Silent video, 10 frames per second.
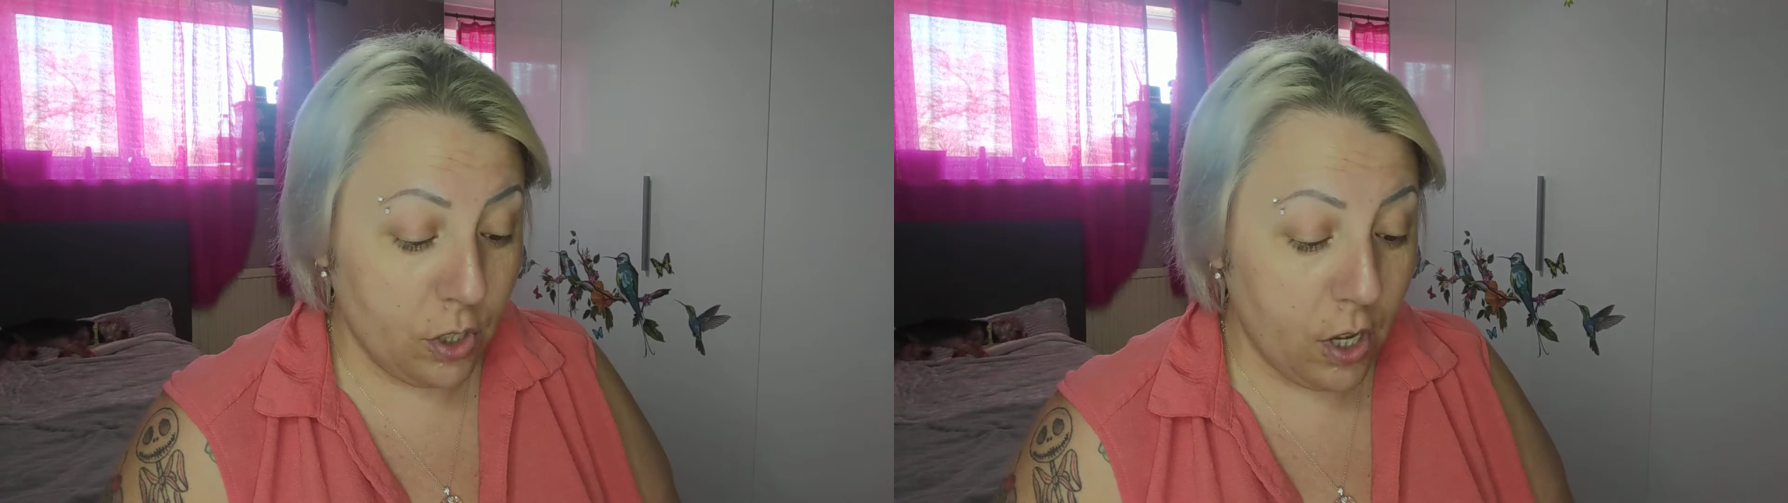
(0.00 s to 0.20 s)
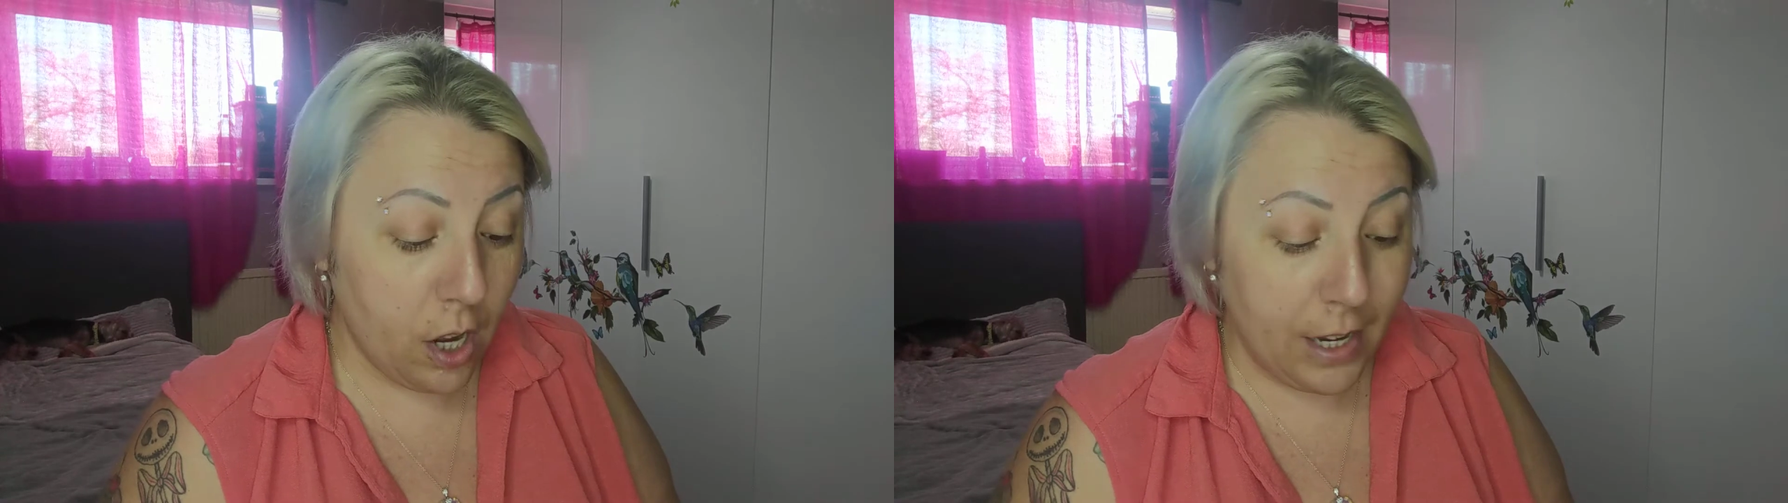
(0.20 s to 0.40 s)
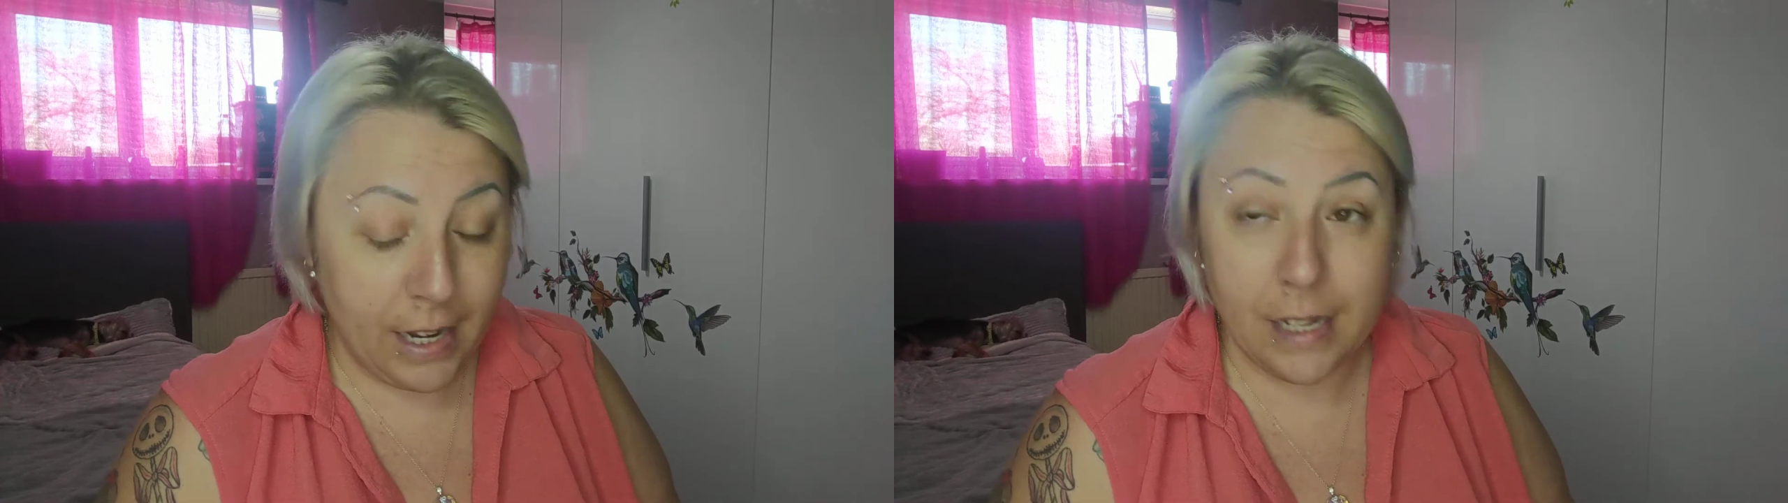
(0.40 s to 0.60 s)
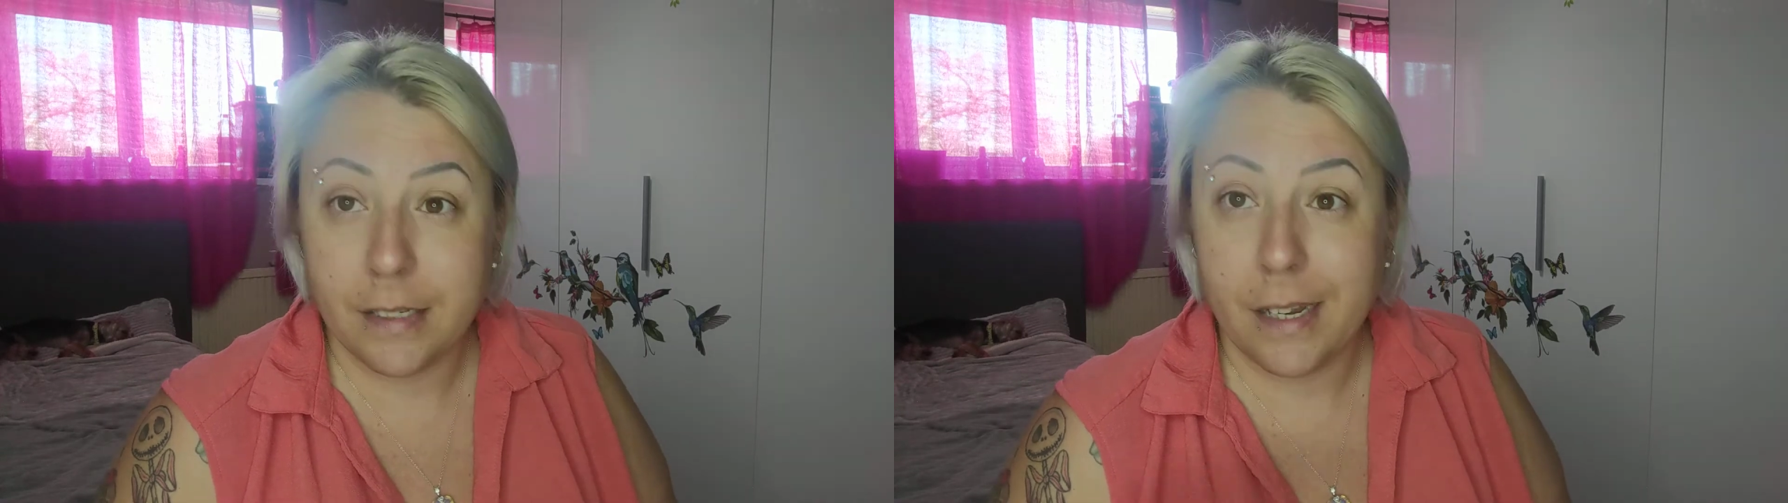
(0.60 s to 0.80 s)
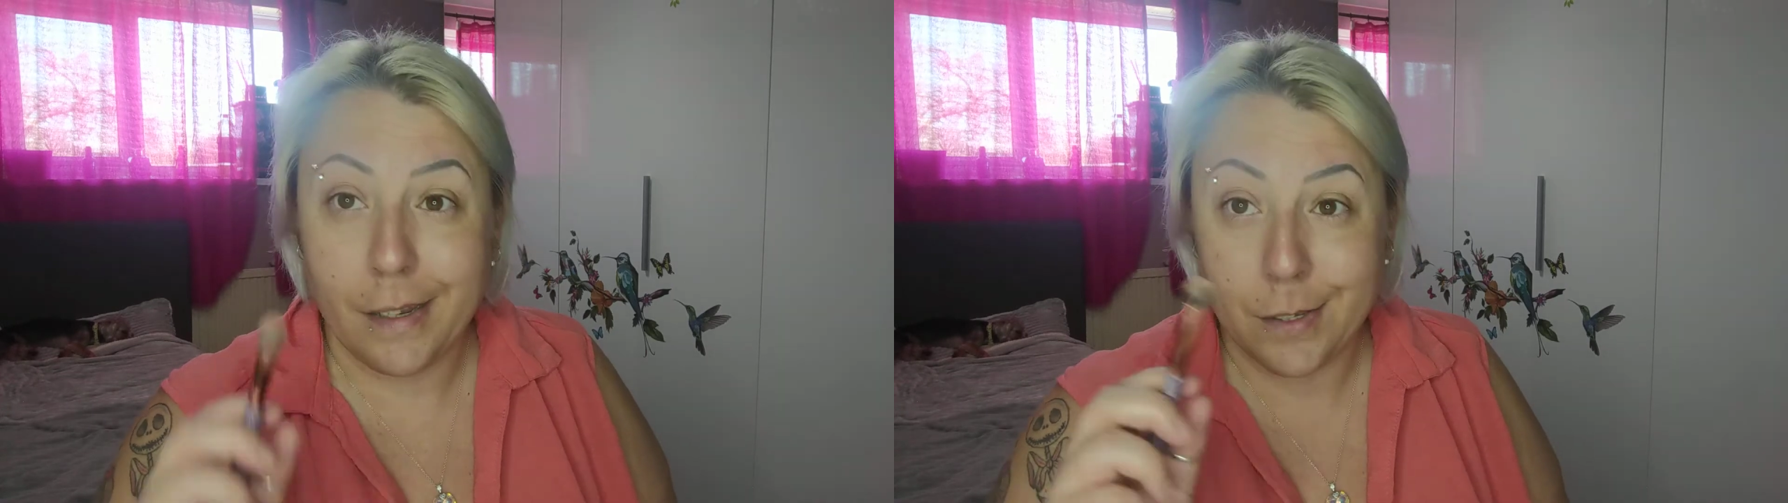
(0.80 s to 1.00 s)
a lot,
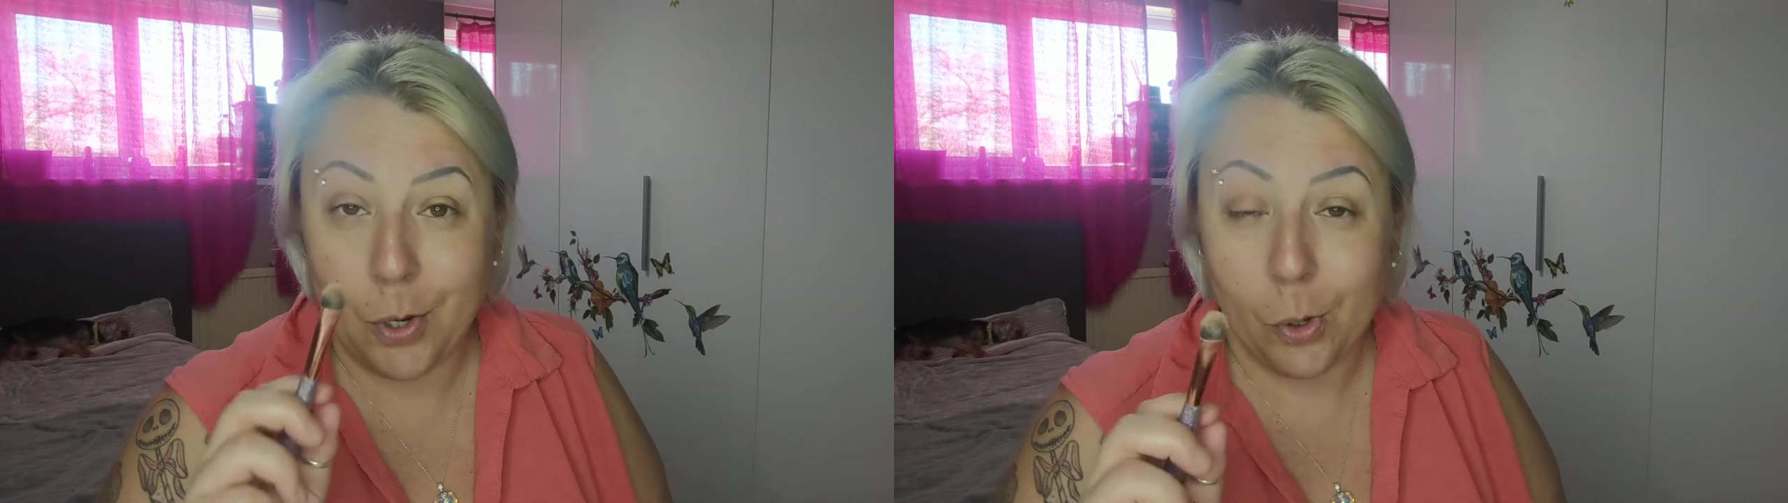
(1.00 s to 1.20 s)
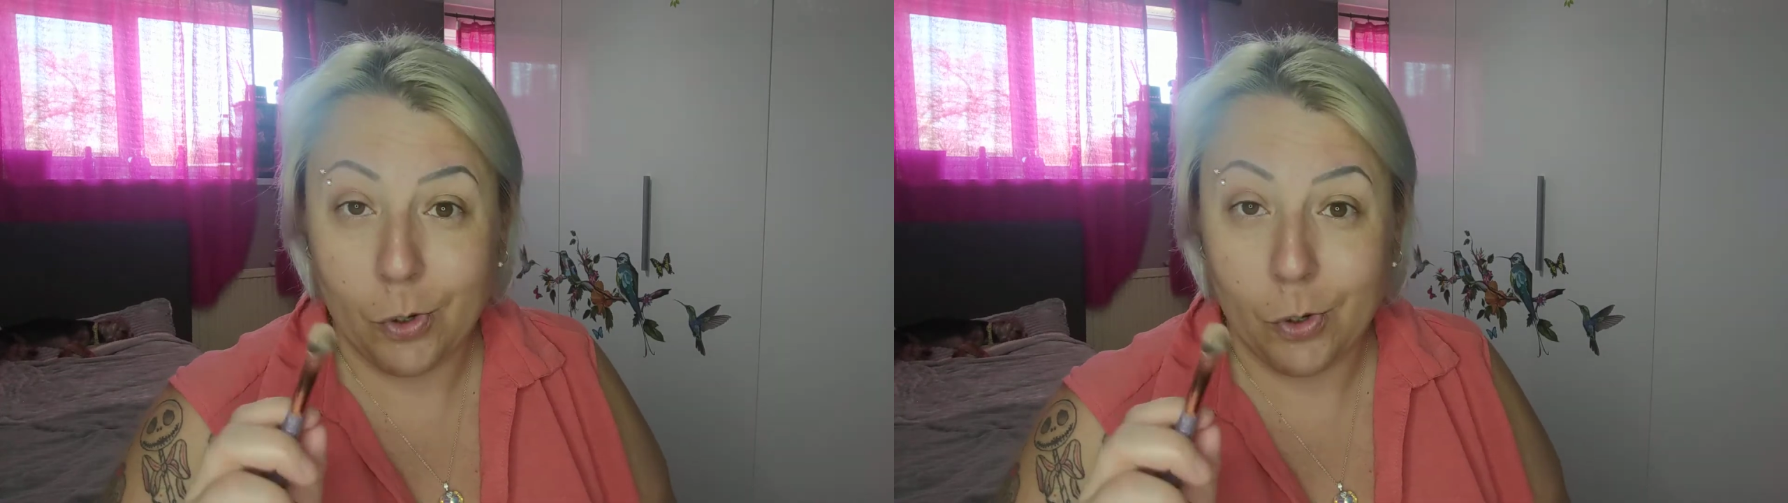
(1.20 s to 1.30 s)
and it's not